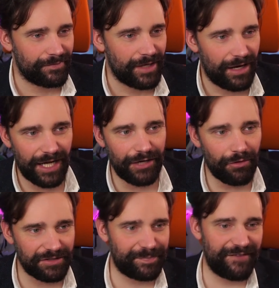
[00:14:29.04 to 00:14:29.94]
I don't
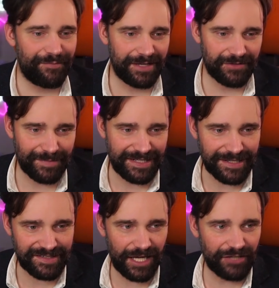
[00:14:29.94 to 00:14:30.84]
want to pay for my
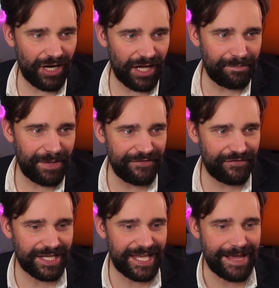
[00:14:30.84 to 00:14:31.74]
cosmetics. I'd rather pay
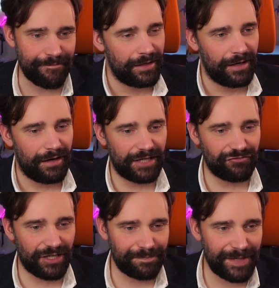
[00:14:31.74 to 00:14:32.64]
for the game. I'd
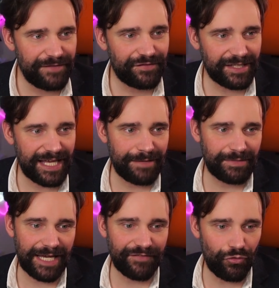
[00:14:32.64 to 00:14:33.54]
rather pay for the game
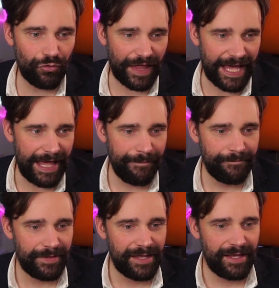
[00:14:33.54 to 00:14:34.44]
and have it all there
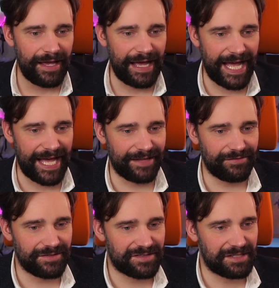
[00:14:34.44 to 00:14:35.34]

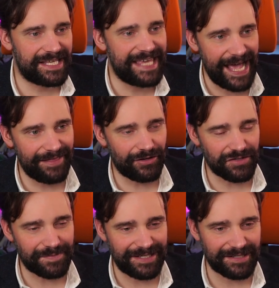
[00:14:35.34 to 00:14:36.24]
and get the
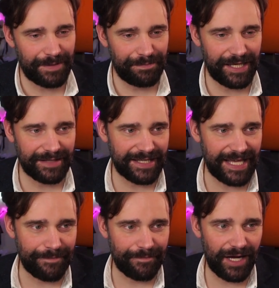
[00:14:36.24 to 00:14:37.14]
cosmetics by playing the
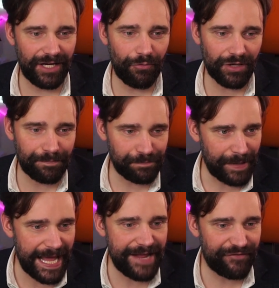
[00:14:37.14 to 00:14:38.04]
game. I don't want to
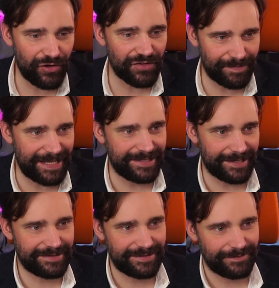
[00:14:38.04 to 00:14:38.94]
pay for
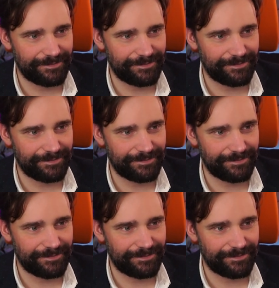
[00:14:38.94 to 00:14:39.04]
cosmetics.